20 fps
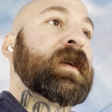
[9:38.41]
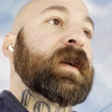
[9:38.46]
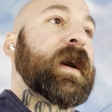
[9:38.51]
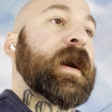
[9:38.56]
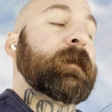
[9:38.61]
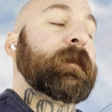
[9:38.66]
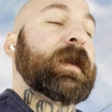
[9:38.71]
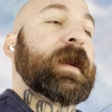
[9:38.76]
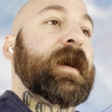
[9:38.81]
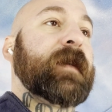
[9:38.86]

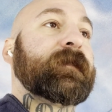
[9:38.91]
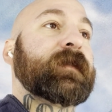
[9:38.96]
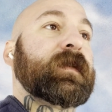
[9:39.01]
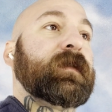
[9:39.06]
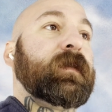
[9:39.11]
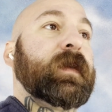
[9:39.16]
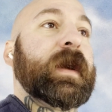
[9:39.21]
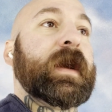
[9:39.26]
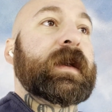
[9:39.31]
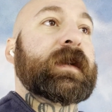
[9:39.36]
I'm going to have
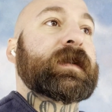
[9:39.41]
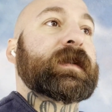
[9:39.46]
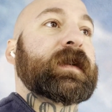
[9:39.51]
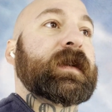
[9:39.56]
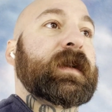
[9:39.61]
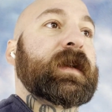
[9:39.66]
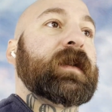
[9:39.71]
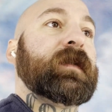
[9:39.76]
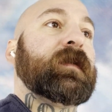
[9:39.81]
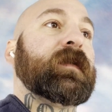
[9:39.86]
to wait
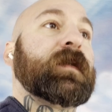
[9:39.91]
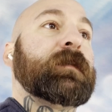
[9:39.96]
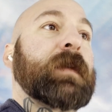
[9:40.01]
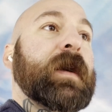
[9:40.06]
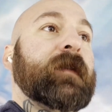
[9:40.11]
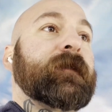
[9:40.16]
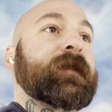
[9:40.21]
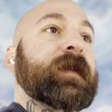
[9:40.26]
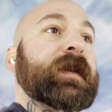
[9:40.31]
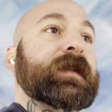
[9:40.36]
to get over to
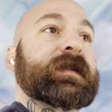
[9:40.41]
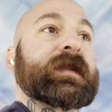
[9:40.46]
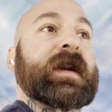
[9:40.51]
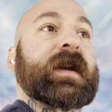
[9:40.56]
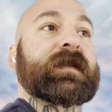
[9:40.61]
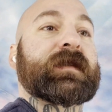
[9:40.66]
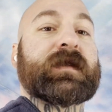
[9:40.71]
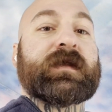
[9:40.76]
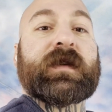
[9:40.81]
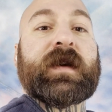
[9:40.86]
my friend's
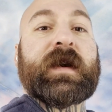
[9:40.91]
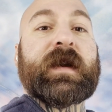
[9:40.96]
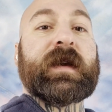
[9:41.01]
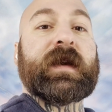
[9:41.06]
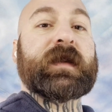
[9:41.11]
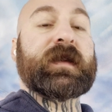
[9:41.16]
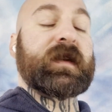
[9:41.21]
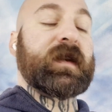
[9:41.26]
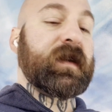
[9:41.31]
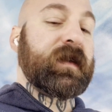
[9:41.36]
house to try to
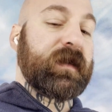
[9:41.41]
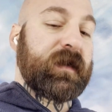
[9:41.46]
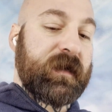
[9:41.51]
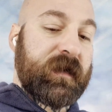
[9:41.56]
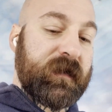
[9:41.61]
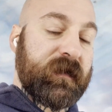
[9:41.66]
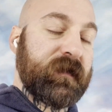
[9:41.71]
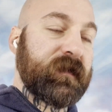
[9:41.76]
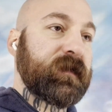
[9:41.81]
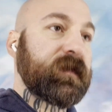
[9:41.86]
get the
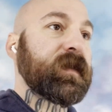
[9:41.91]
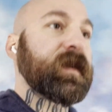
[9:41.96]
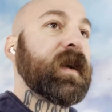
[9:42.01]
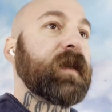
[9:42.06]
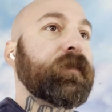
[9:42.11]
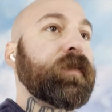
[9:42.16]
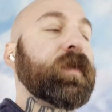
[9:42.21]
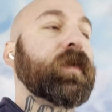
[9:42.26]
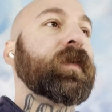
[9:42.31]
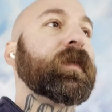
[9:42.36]
other
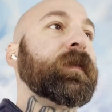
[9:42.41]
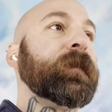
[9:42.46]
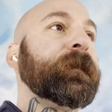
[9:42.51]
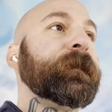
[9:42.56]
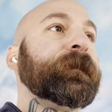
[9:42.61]
couple.